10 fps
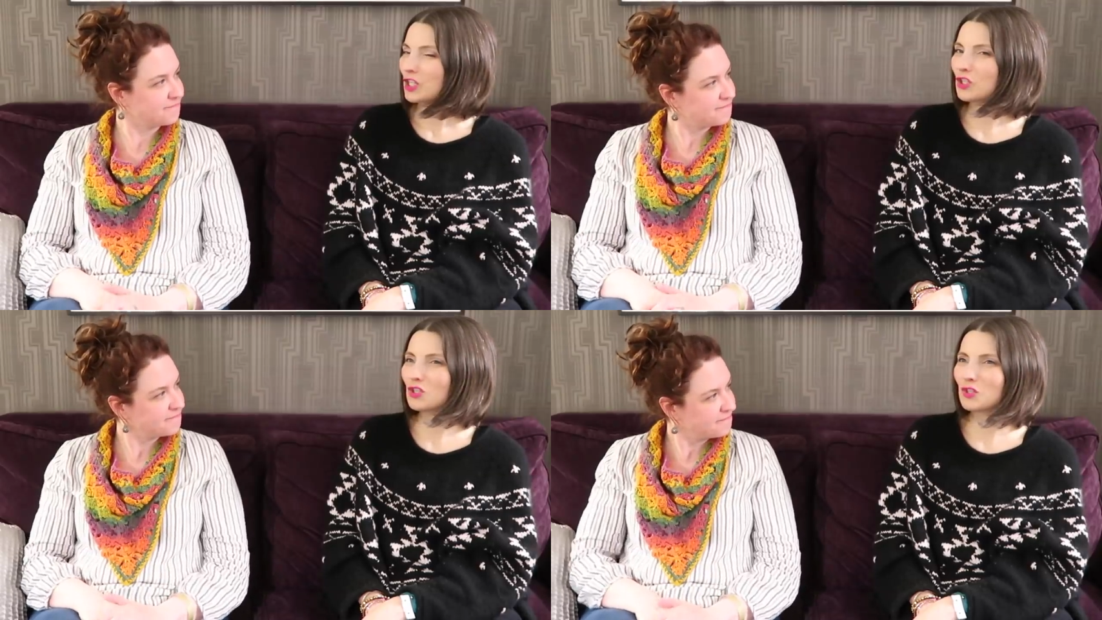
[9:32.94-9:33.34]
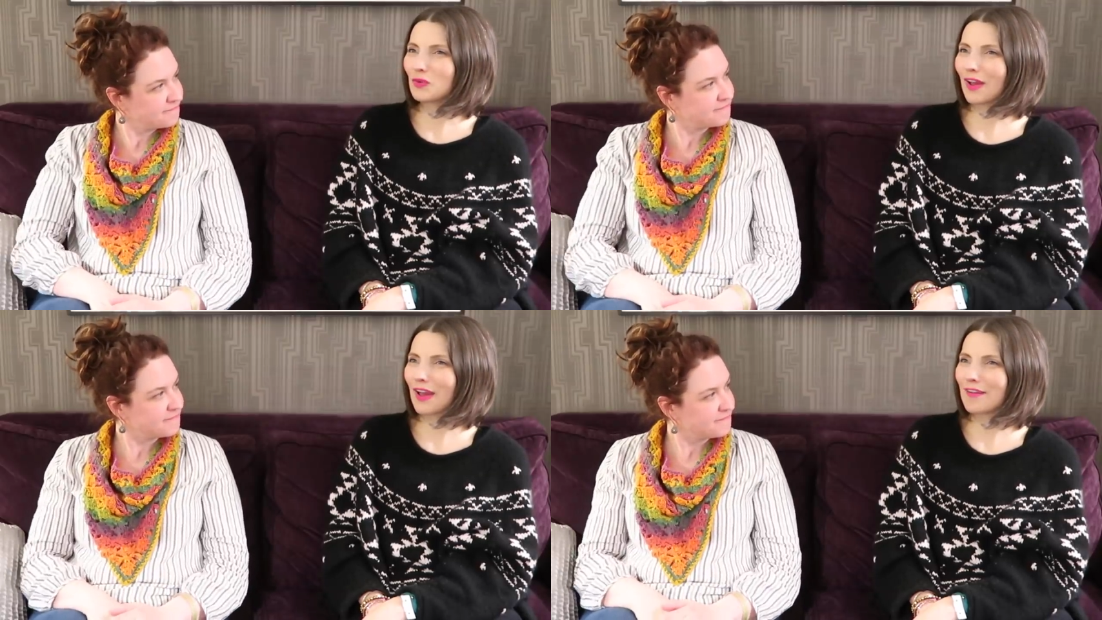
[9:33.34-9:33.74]
Speaker 1: Do
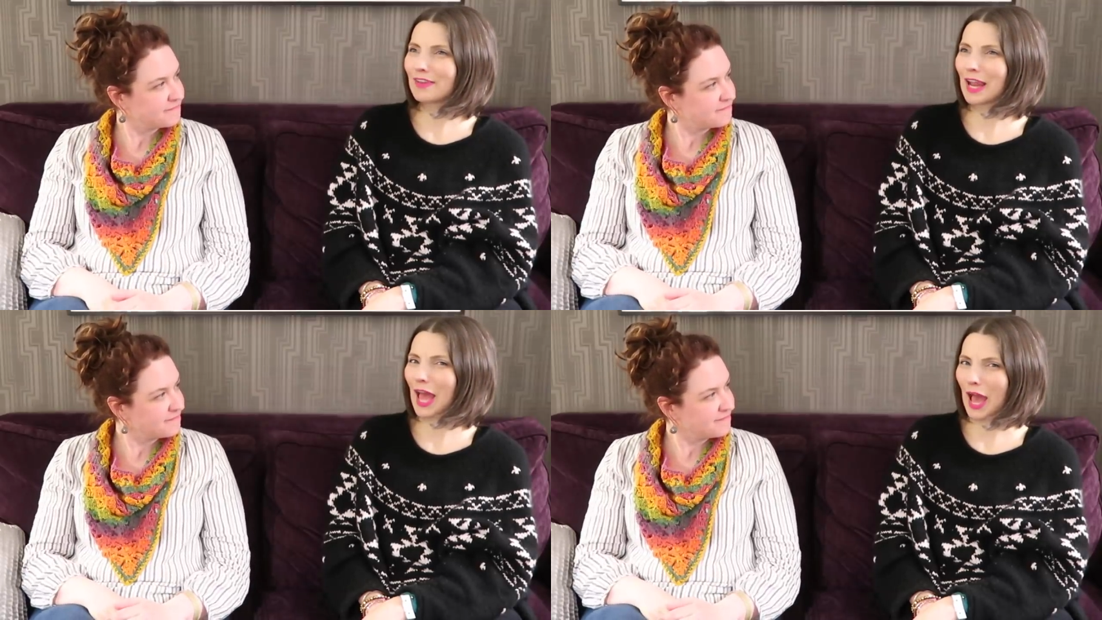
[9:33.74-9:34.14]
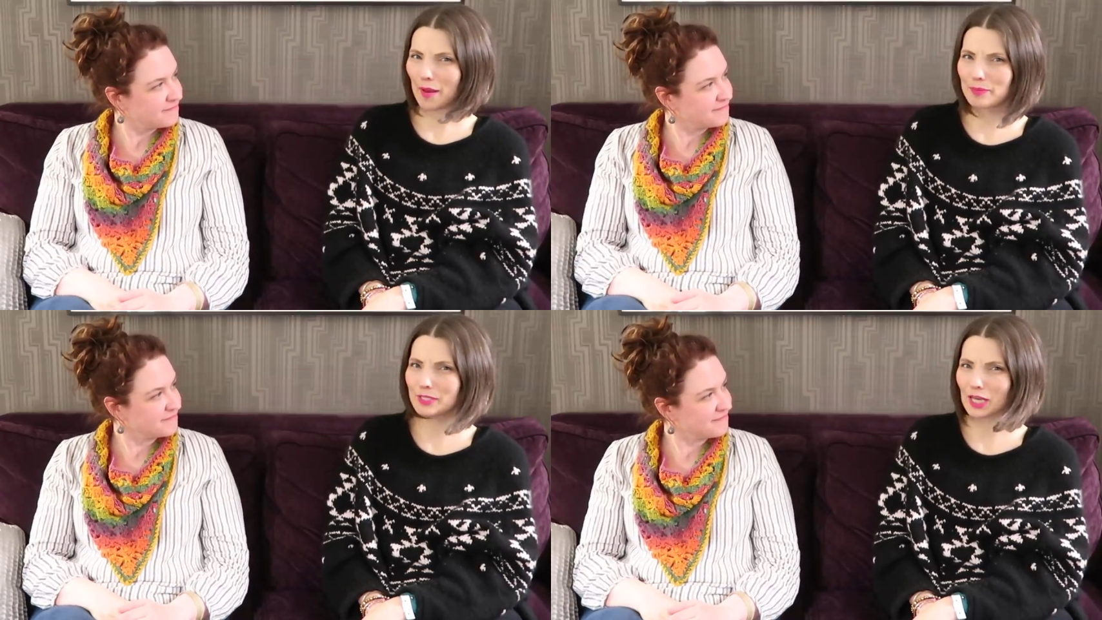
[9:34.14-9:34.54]
you have an
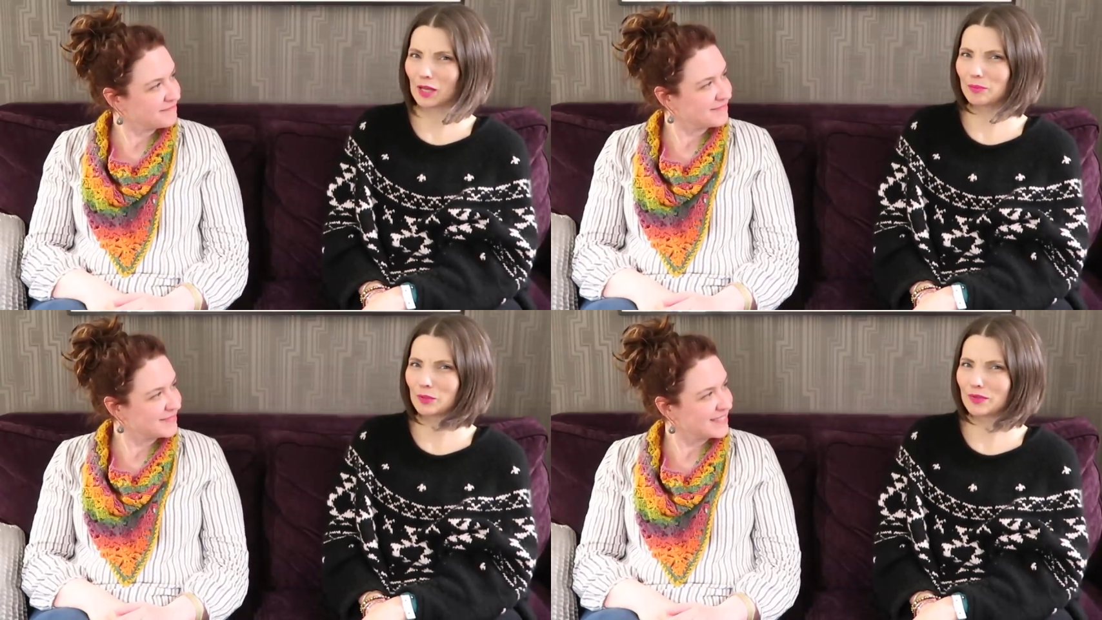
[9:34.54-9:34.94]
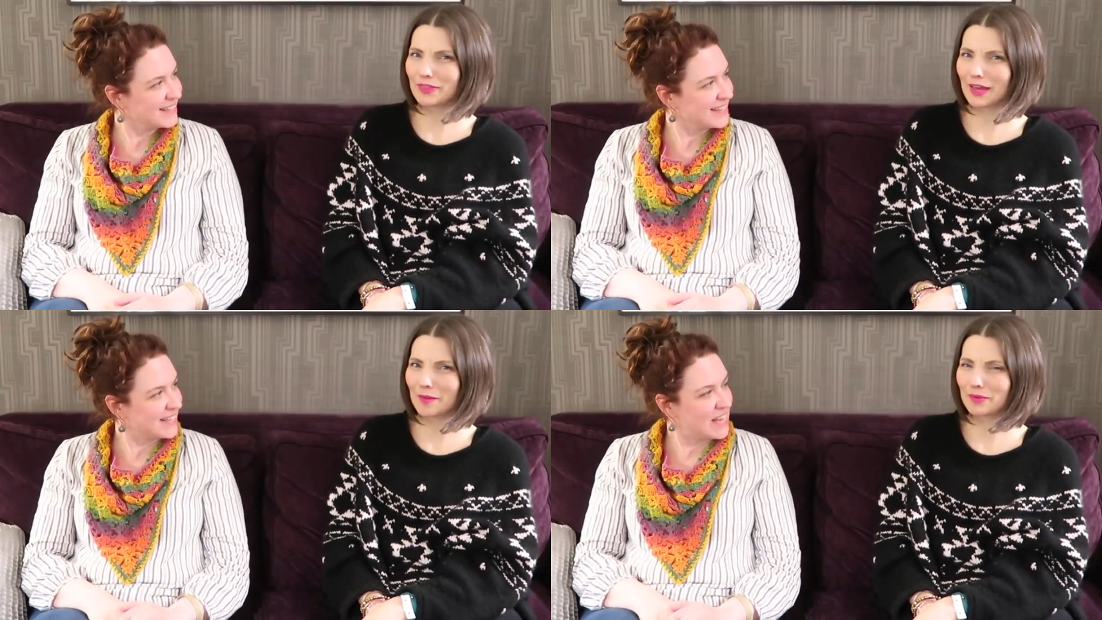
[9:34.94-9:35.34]
app to help
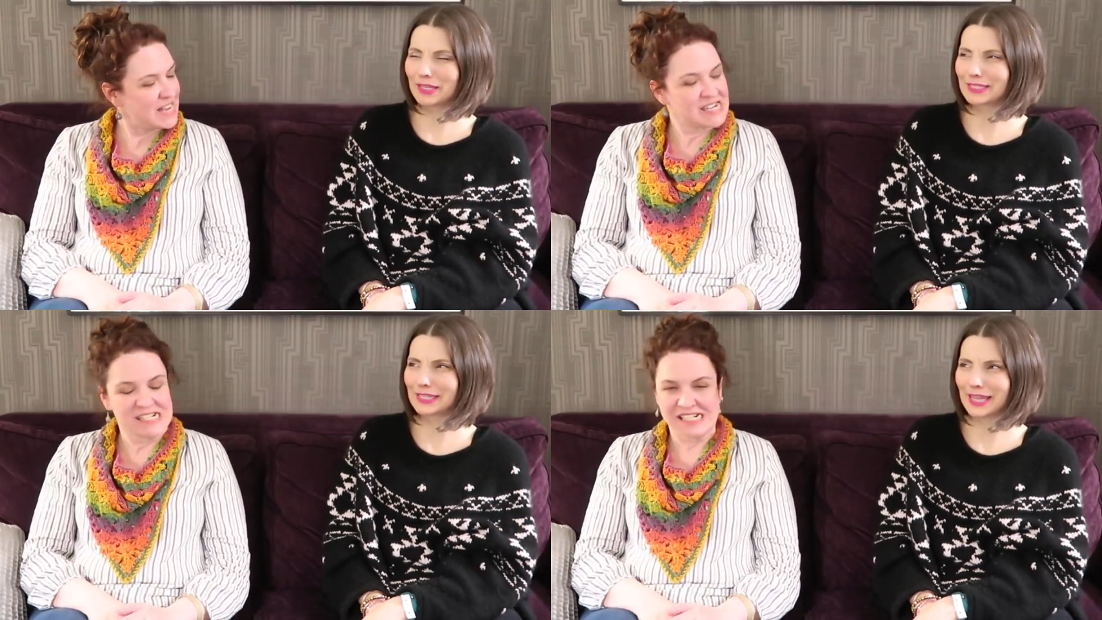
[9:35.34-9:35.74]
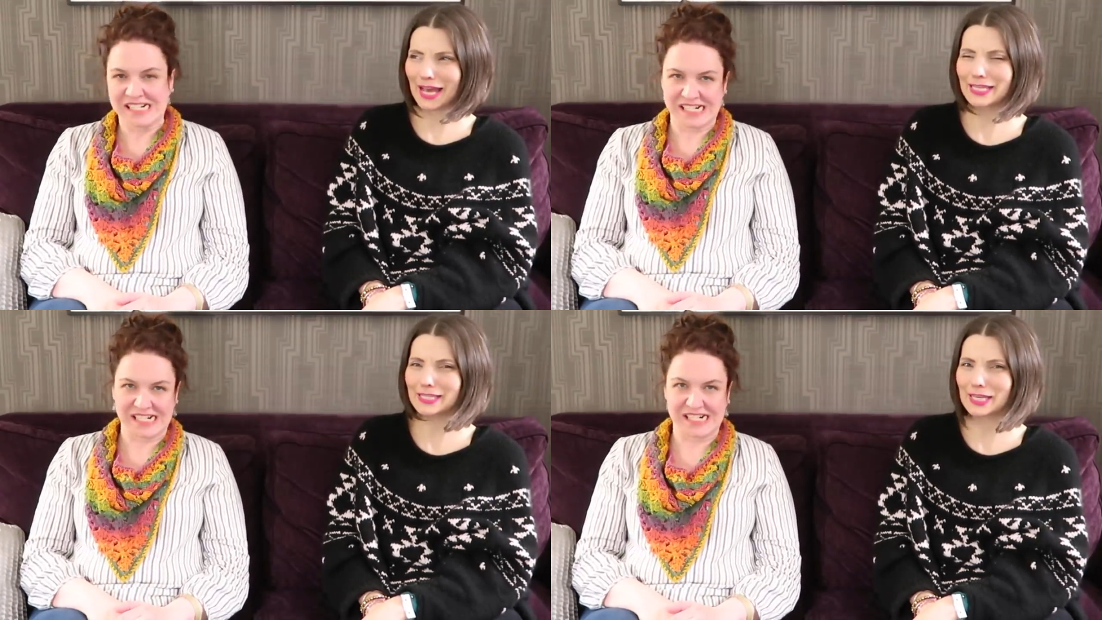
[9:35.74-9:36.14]
you with that? Because
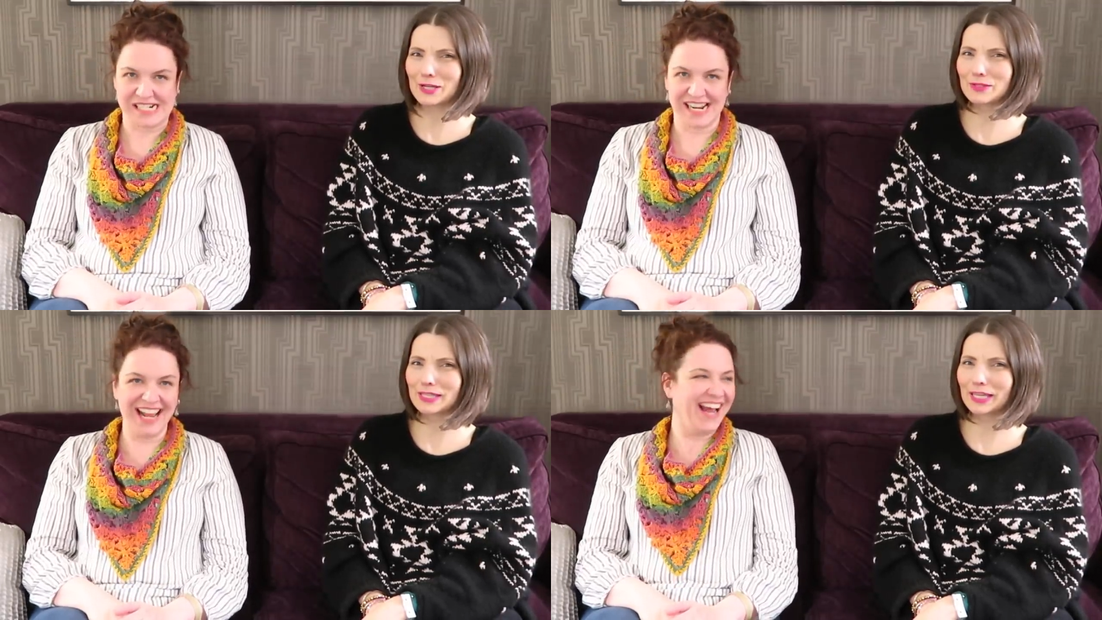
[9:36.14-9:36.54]
that sounds